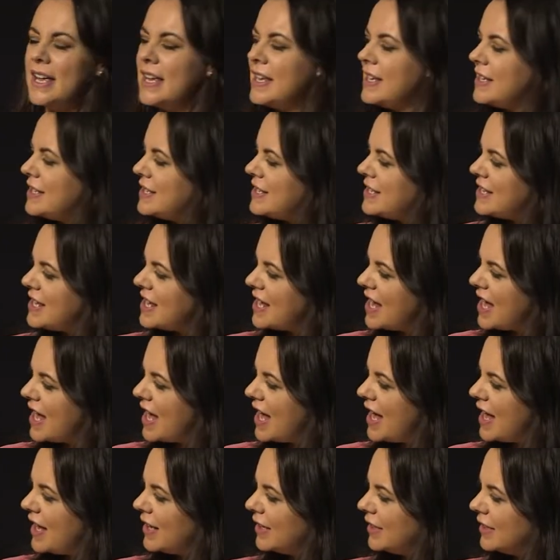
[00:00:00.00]

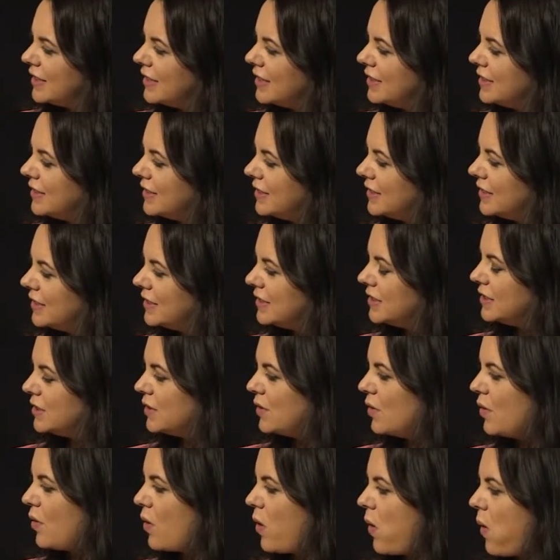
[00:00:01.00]

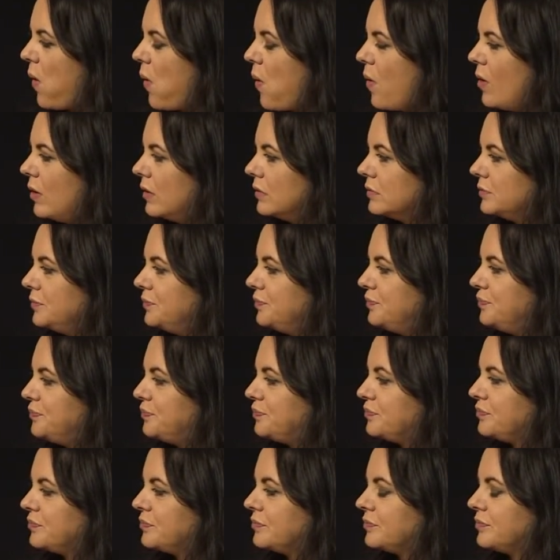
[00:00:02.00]

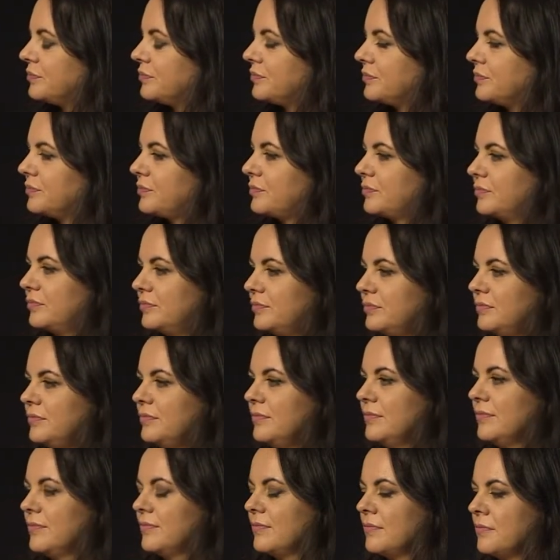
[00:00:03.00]

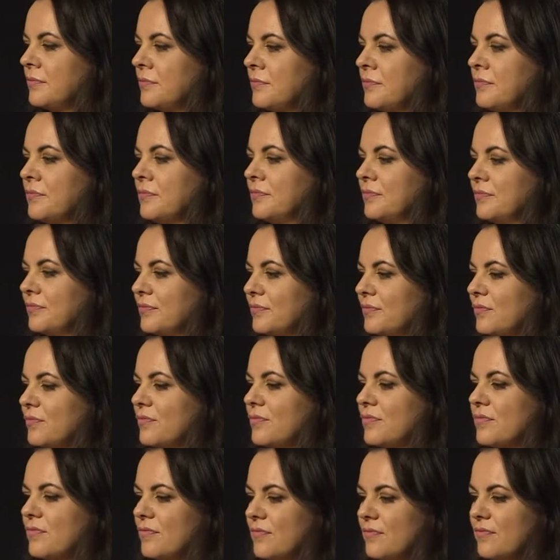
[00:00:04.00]

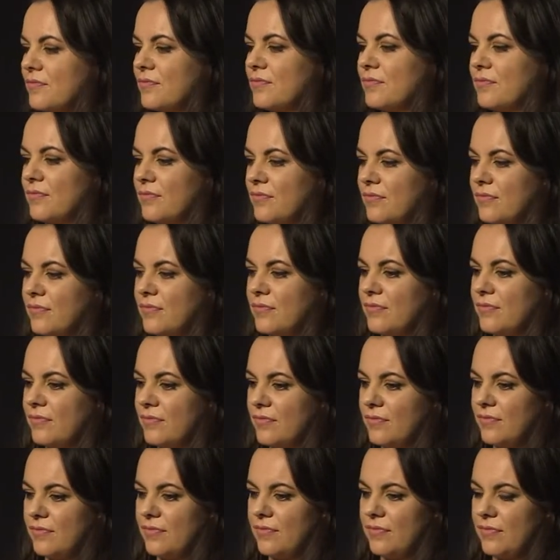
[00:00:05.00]

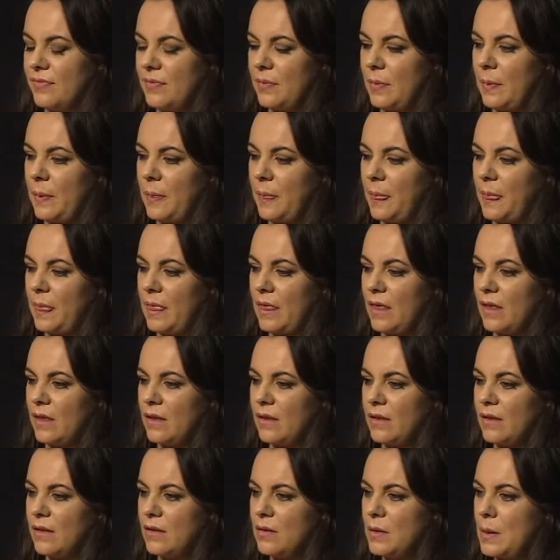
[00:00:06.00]

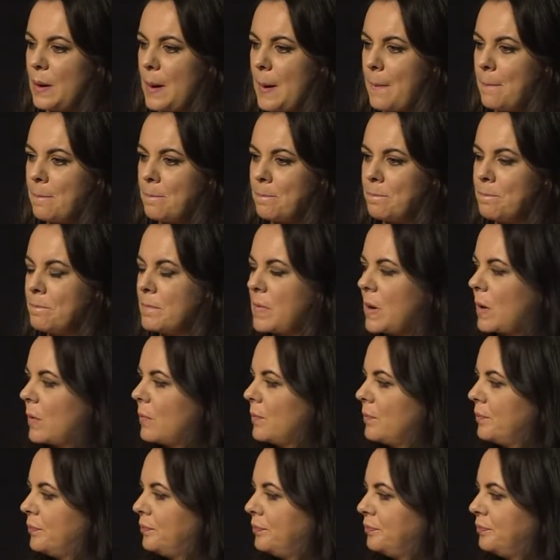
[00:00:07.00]
[no speech]